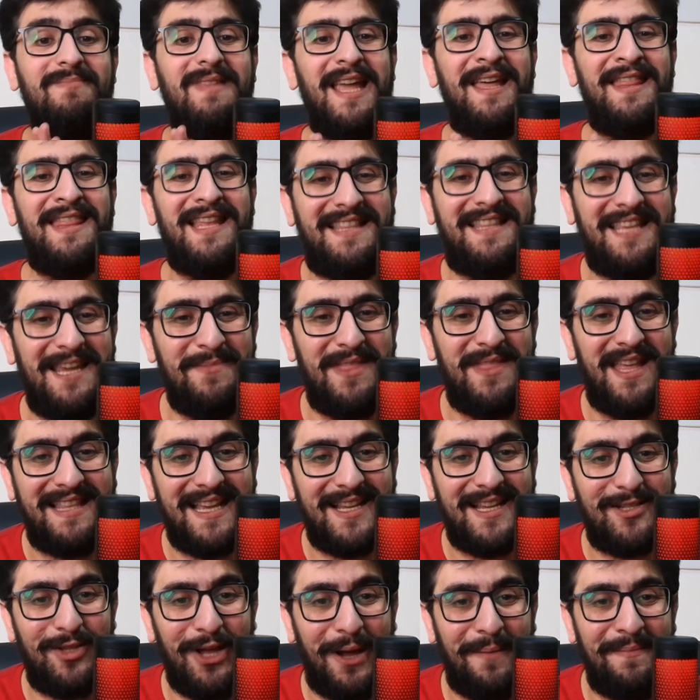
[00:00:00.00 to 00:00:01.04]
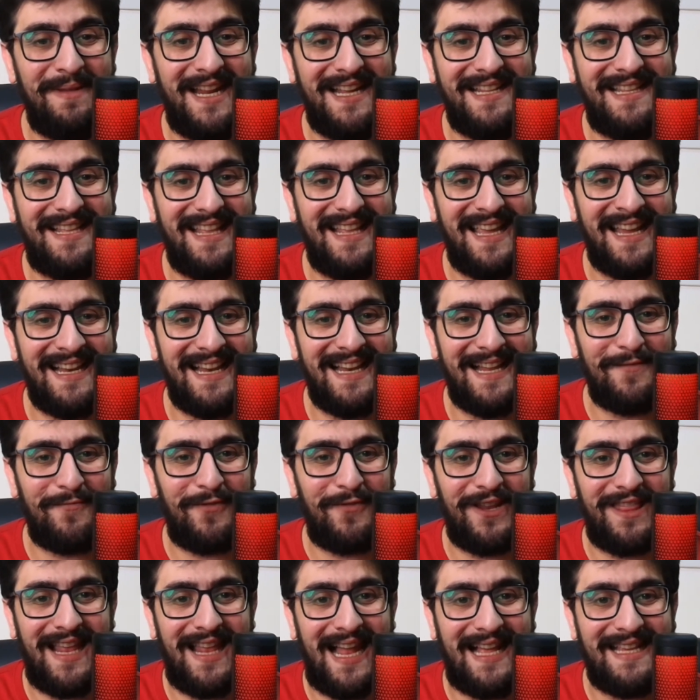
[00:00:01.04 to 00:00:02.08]
The team that has dominated England
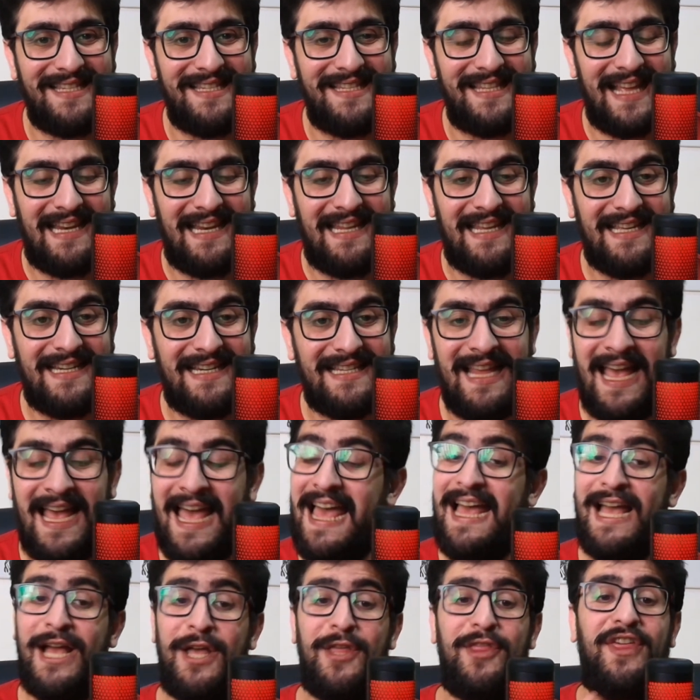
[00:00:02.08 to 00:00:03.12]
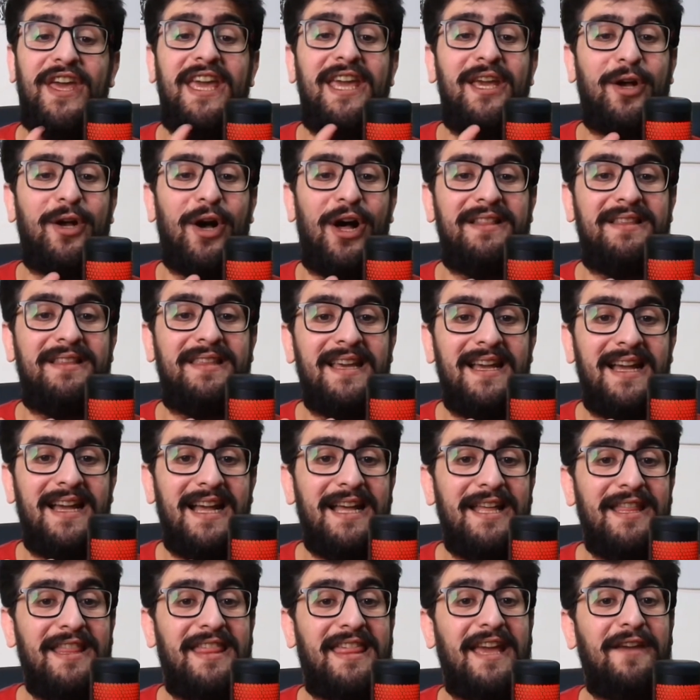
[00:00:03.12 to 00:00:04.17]
for the last 10 years. They got
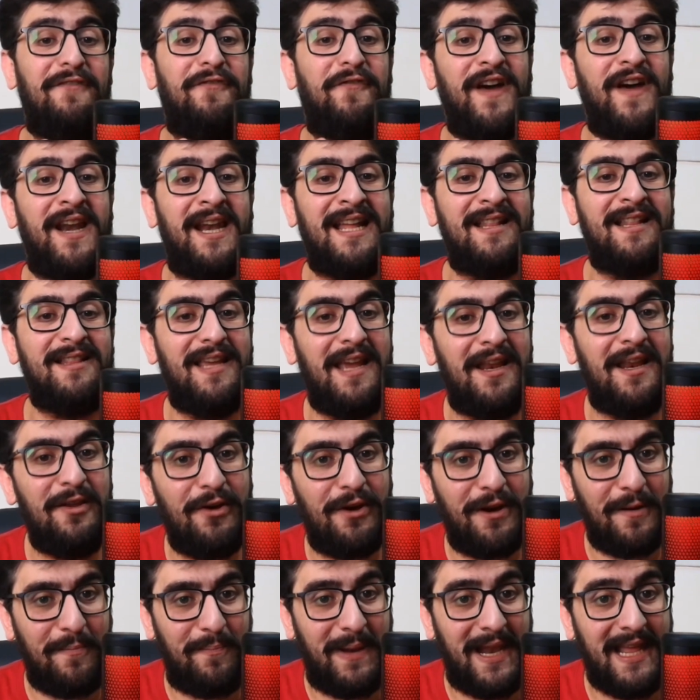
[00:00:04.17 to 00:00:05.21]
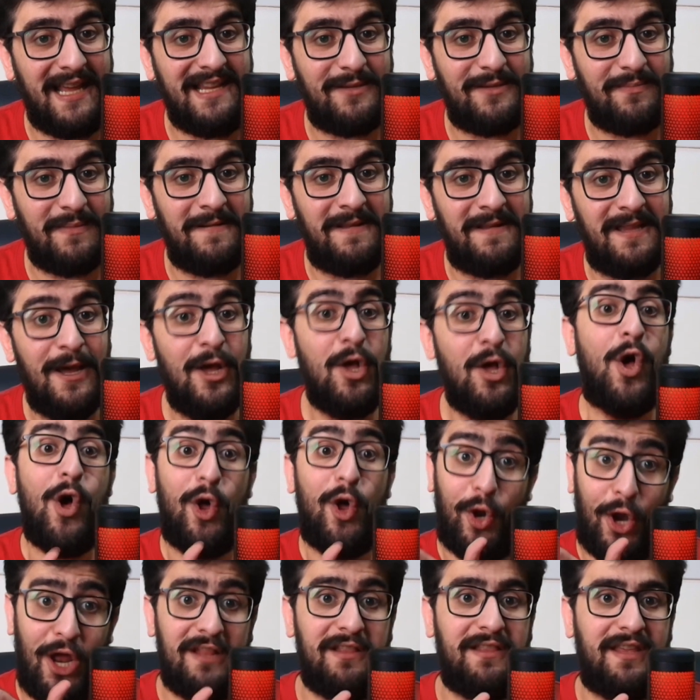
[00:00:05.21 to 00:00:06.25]
the Fernandinho replacement,
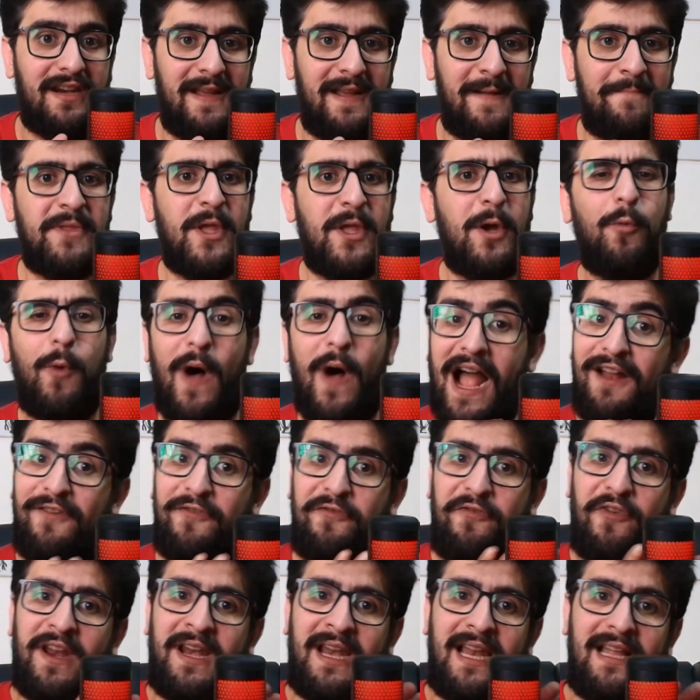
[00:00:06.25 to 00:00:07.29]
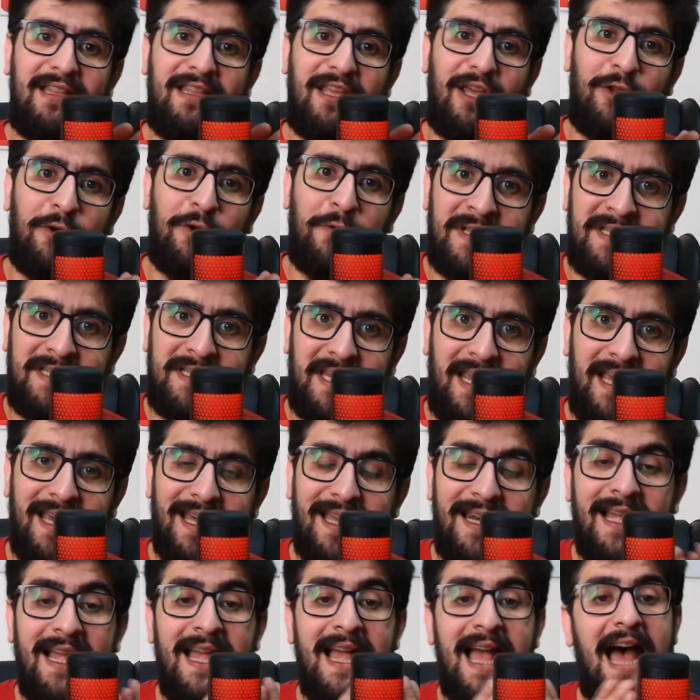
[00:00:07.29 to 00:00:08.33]
Rodri, while Fernandinho was here,
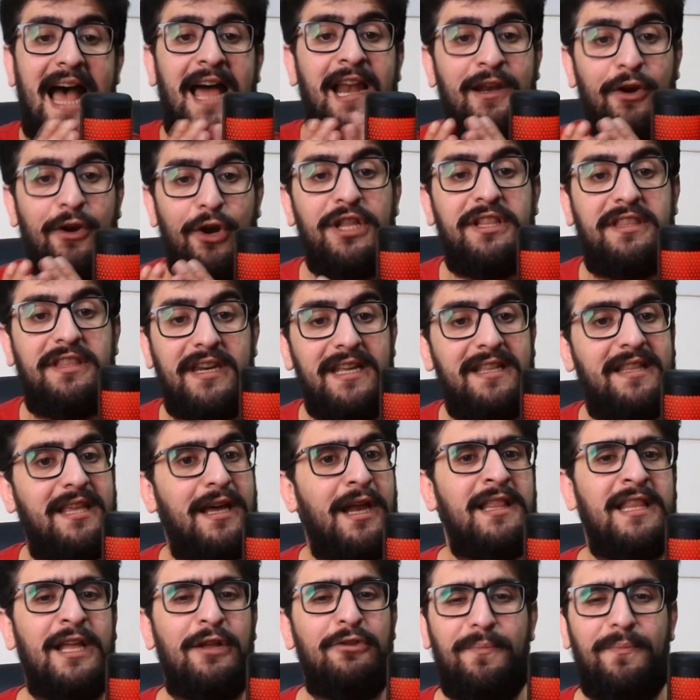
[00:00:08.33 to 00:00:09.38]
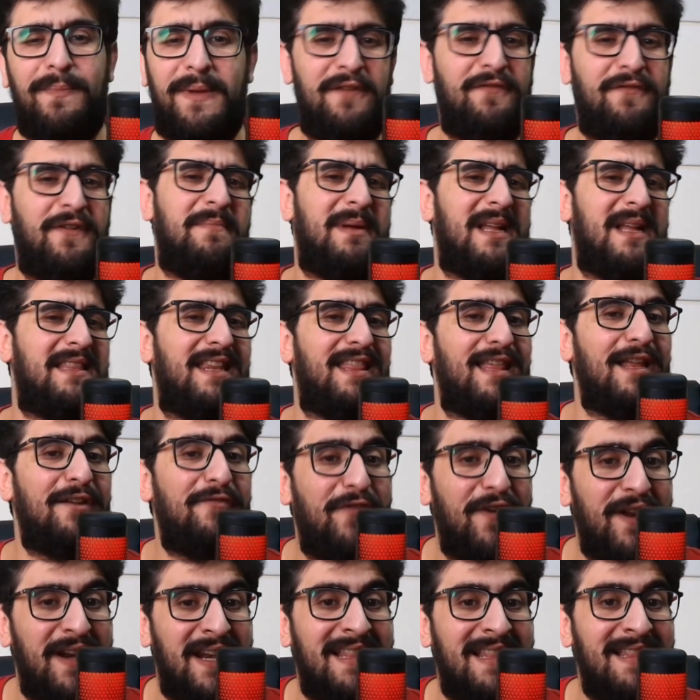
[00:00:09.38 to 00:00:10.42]
and Rodri turned out to be even better than
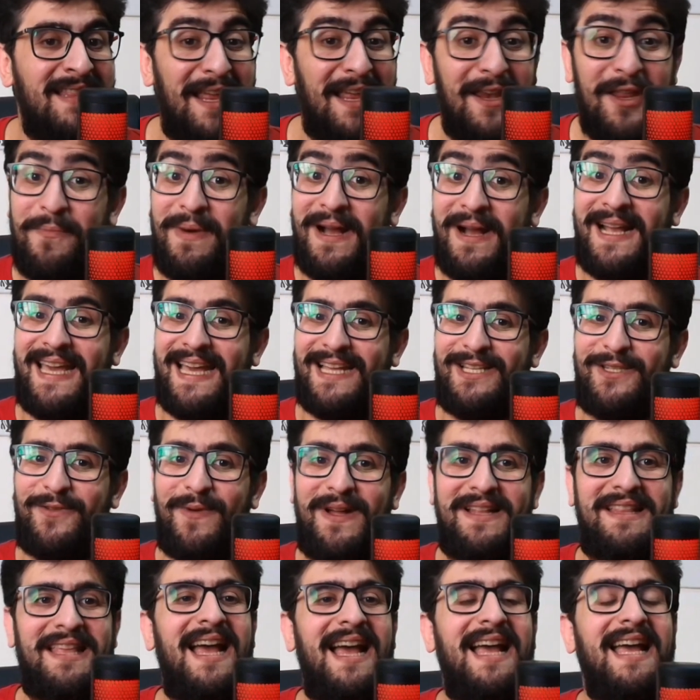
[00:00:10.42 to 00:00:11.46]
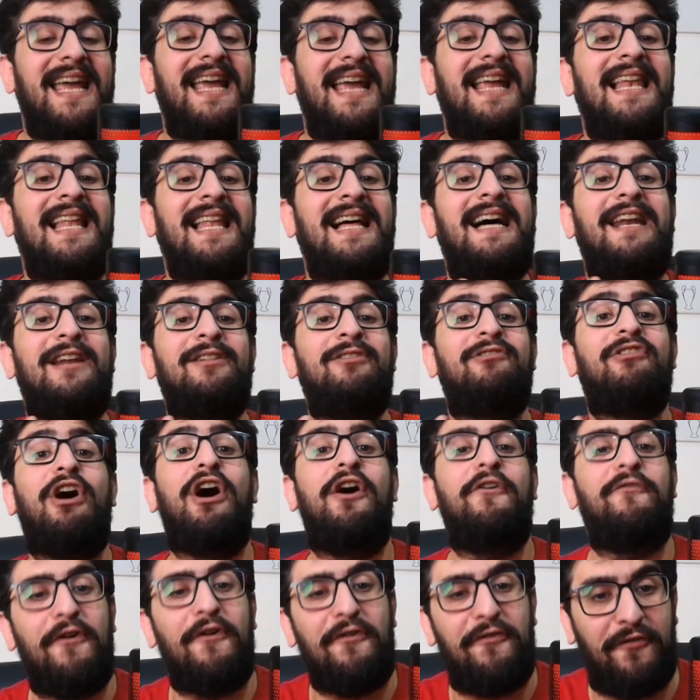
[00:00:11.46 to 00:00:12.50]
Fernandinho. But guess what? He learned
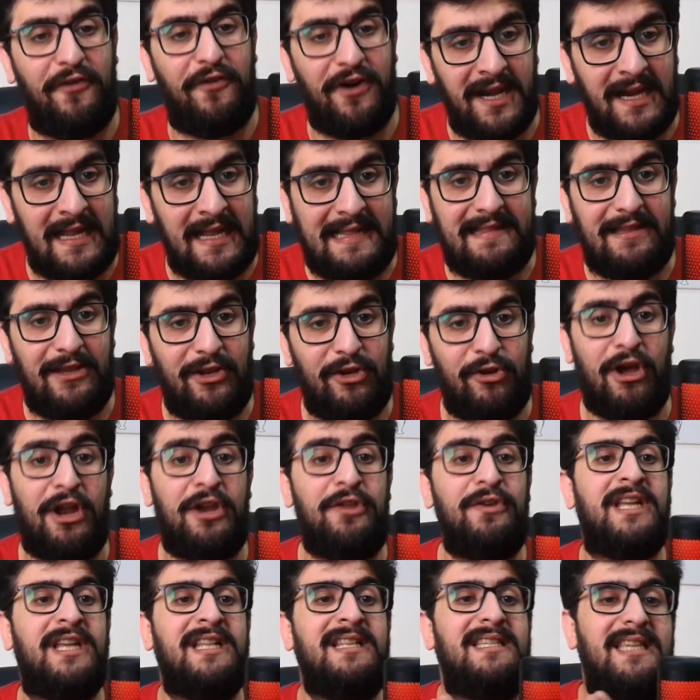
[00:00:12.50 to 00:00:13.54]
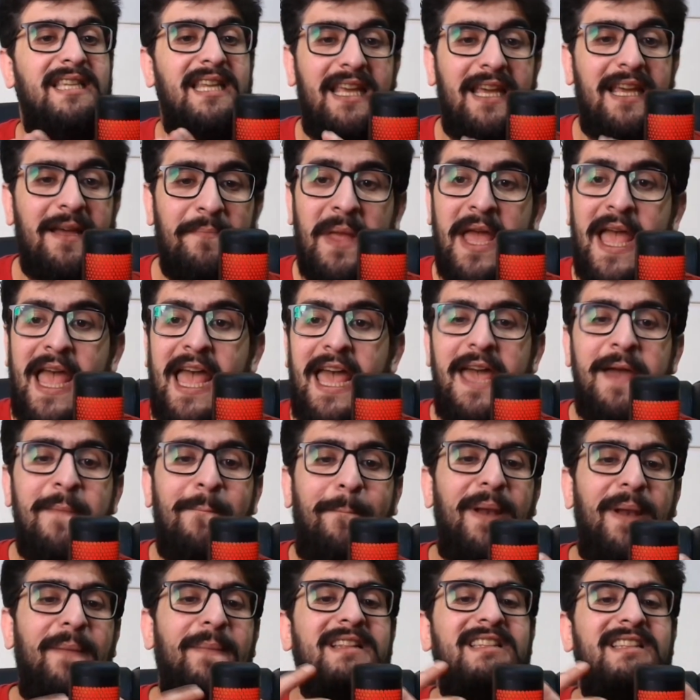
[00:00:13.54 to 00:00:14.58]
off of Fernandinho, and you can see him
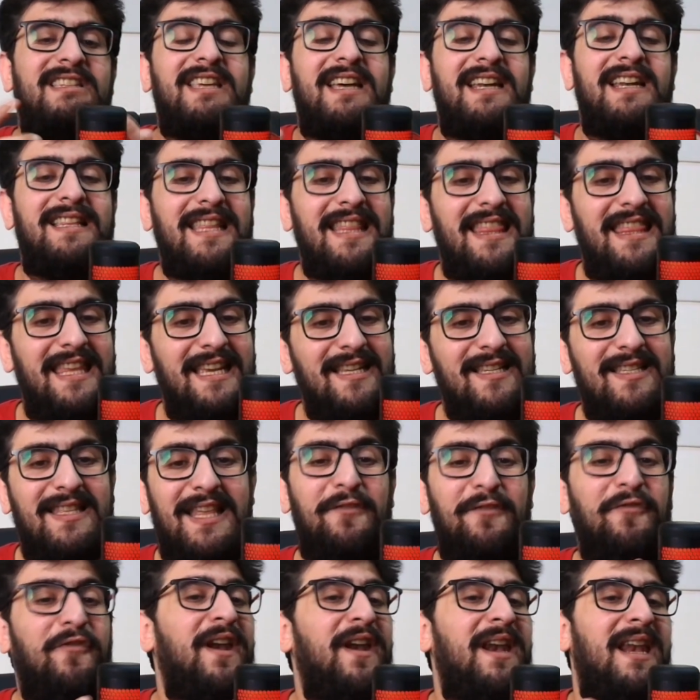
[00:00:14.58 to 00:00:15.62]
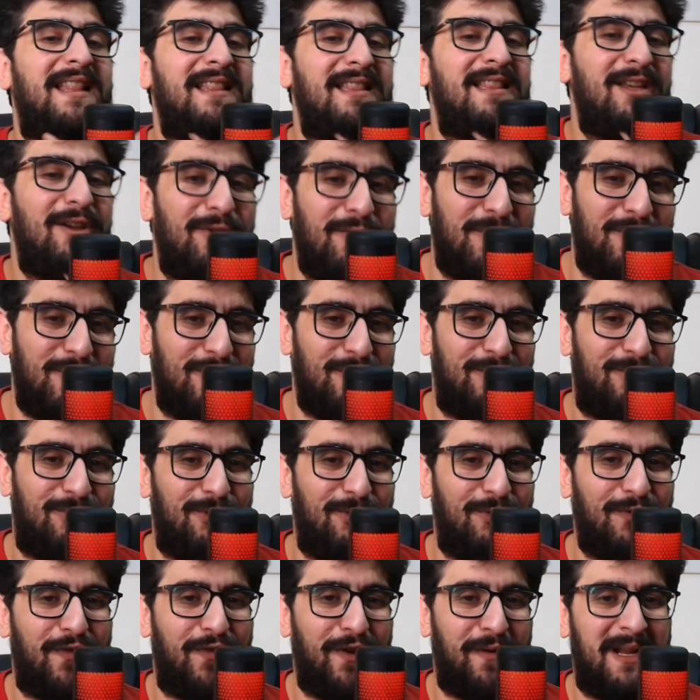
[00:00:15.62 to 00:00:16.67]
implement certain things that Fernandinho used to
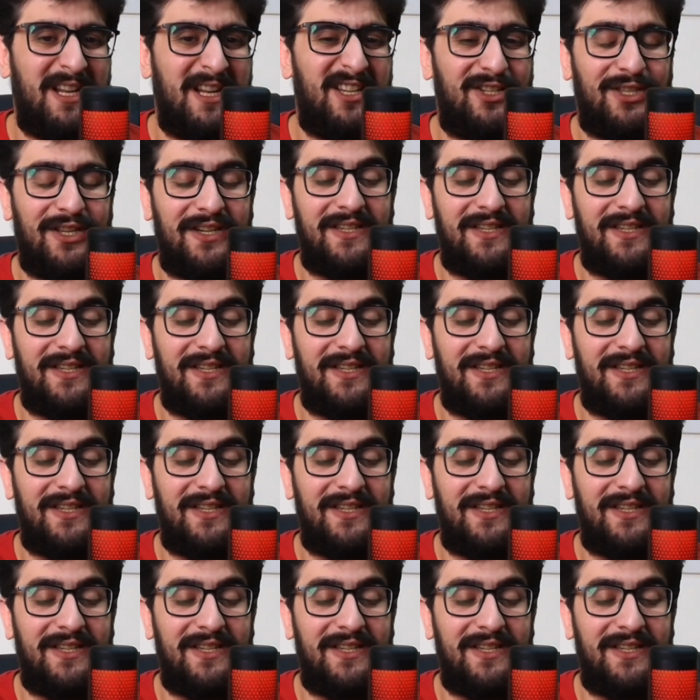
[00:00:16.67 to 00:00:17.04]
do for Manchester